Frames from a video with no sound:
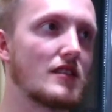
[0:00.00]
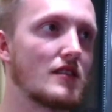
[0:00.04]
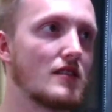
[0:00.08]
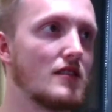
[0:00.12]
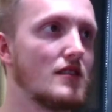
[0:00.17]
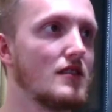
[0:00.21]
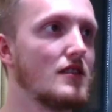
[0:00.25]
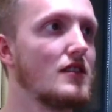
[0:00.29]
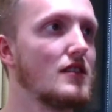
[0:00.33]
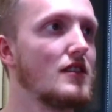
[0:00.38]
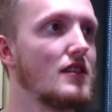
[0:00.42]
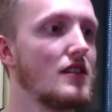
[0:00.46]

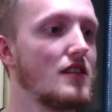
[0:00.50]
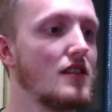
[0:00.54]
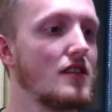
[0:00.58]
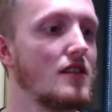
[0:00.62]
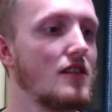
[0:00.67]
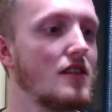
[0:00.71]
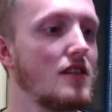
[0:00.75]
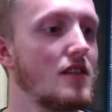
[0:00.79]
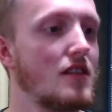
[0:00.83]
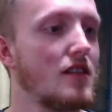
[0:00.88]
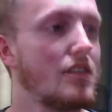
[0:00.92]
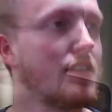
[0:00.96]
Well,
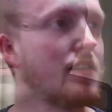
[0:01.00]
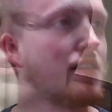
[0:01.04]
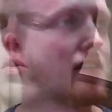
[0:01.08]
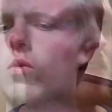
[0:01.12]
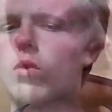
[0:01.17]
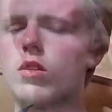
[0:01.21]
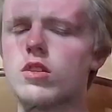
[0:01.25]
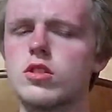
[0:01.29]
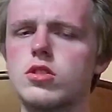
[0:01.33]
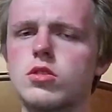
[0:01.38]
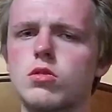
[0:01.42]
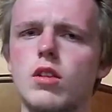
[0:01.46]
yeah, I don't
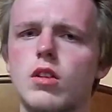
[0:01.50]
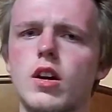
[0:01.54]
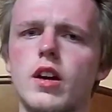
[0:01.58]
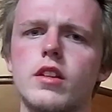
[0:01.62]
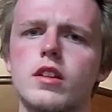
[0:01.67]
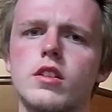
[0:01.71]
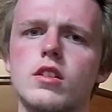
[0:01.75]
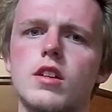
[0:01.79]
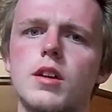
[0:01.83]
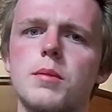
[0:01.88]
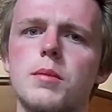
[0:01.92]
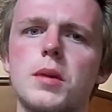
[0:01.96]
want to
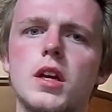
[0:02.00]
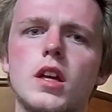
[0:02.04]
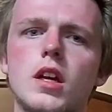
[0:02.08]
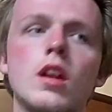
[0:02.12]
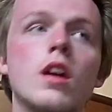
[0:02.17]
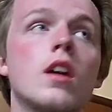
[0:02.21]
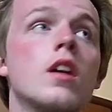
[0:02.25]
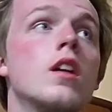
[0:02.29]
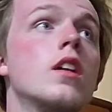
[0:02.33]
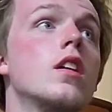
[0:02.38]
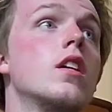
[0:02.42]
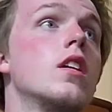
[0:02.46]
either. I mean,
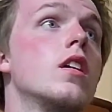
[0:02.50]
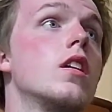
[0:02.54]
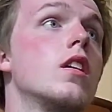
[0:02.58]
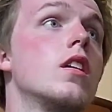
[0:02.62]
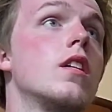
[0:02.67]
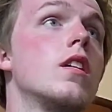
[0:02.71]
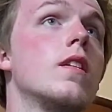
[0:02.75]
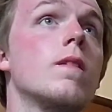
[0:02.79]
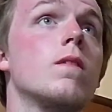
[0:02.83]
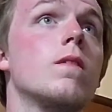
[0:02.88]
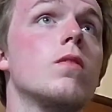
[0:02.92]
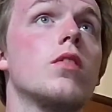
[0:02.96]

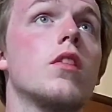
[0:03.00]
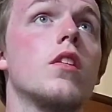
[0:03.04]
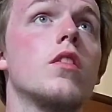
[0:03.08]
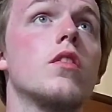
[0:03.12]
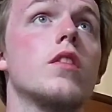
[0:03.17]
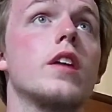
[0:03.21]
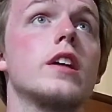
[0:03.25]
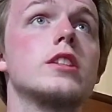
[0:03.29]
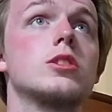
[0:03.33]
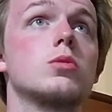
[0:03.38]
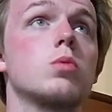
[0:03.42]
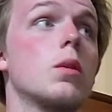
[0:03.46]

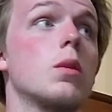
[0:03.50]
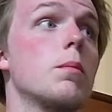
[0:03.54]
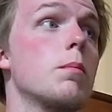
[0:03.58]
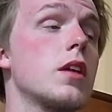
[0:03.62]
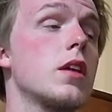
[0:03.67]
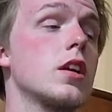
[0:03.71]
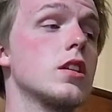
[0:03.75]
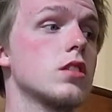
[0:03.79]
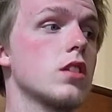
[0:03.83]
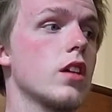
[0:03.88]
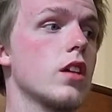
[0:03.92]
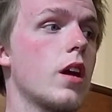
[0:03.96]
that's what
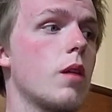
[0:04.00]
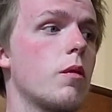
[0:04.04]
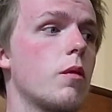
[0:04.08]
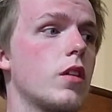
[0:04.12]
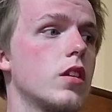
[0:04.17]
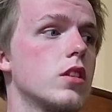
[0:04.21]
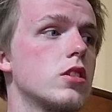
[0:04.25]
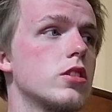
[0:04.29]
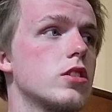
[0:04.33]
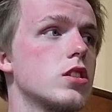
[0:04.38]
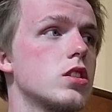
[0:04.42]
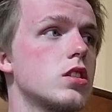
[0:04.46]
makes life
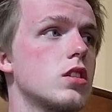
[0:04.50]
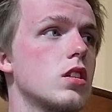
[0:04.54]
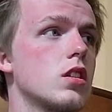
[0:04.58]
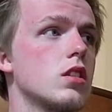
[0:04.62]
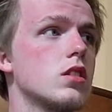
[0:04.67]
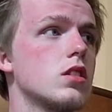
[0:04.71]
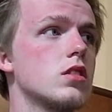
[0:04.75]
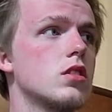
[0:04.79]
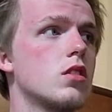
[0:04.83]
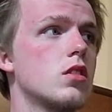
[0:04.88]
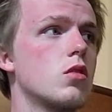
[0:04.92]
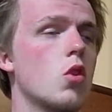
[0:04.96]
interesting,
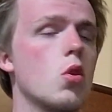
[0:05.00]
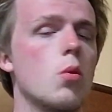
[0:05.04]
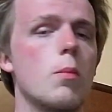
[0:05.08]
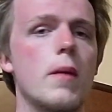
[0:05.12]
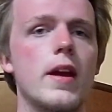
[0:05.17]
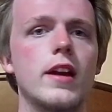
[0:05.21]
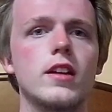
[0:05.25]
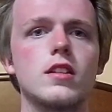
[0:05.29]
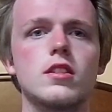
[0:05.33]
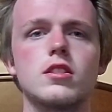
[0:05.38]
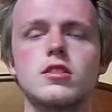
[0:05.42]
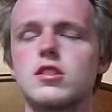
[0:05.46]
is the
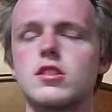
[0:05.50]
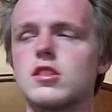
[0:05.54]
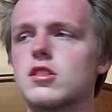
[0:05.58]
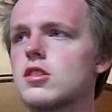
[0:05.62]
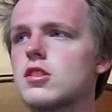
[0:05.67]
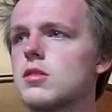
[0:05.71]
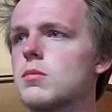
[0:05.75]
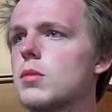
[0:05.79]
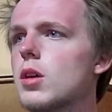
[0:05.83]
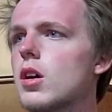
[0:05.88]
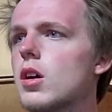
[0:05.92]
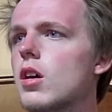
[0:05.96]

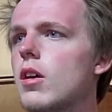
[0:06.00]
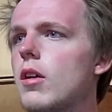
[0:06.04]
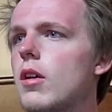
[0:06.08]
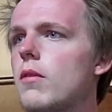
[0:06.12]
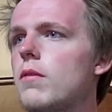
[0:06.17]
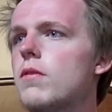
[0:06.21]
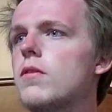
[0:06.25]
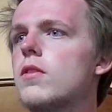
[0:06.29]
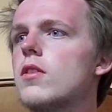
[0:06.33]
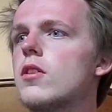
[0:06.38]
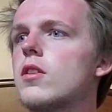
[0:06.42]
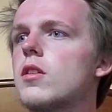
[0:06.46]
romanticism
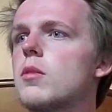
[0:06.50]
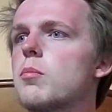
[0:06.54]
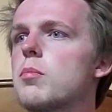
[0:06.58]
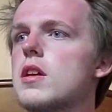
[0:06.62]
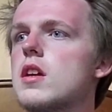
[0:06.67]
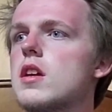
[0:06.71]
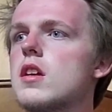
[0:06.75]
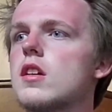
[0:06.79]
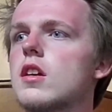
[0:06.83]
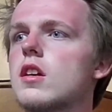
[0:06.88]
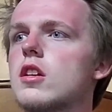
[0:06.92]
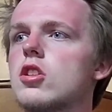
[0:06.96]
of
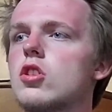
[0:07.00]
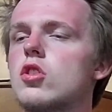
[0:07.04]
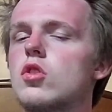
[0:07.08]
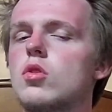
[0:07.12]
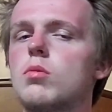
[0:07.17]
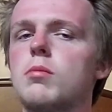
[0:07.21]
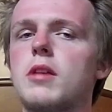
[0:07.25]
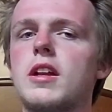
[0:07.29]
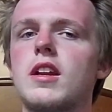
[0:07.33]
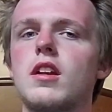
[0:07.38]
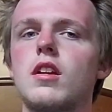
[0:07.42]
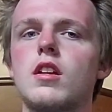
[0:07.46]
being a
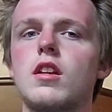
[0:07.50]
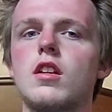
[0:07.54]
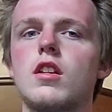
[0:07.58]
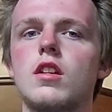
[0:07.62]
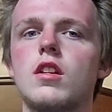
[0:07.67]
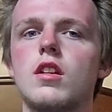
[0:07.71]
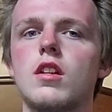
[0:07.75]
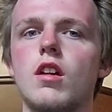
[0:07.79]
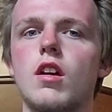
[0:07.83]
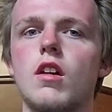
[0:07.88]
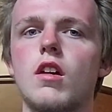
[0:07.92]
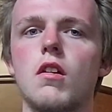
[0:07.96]
human,
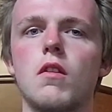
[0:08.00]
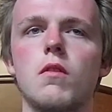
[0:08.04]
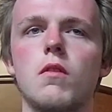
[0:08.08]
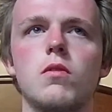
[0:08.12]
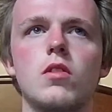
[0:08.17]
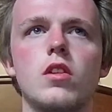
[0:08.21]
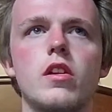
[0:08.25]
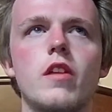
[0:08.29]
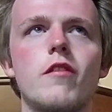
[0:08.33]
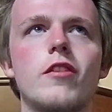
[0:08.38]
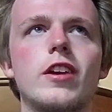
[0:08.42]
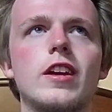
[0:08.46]
of
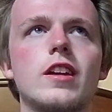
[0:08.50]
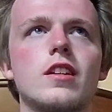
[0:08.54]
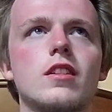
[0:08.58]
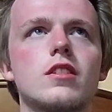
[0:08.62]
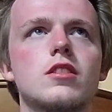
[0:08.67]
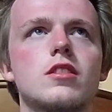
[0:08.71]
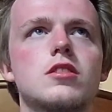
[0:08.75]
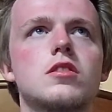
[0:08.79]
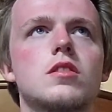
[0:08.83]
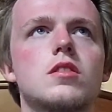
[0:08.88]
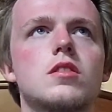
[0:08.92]
living this